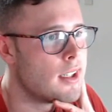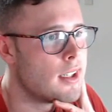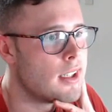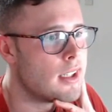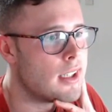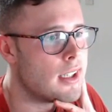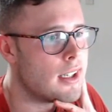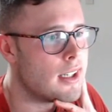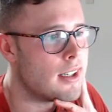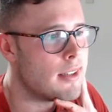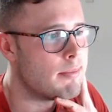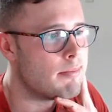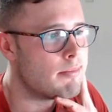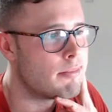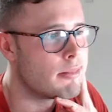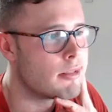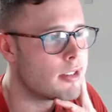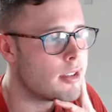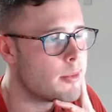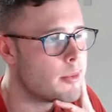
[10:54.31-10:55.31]
I
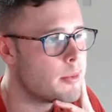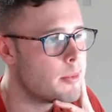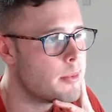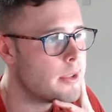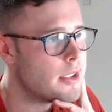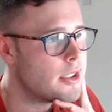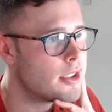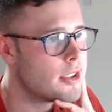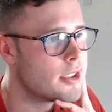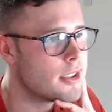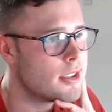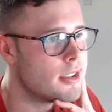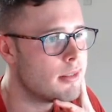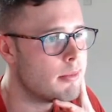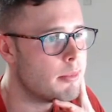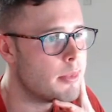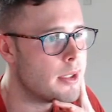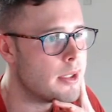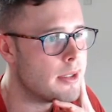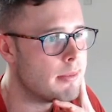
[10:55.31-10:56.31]
probably shouldn't
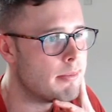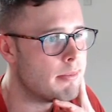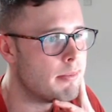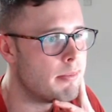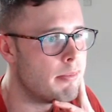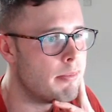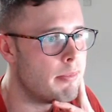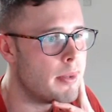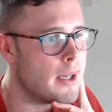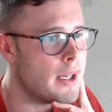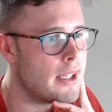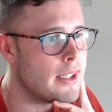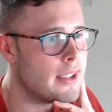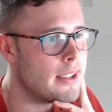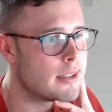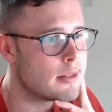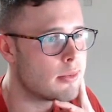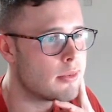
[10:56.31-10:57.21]
be betting this.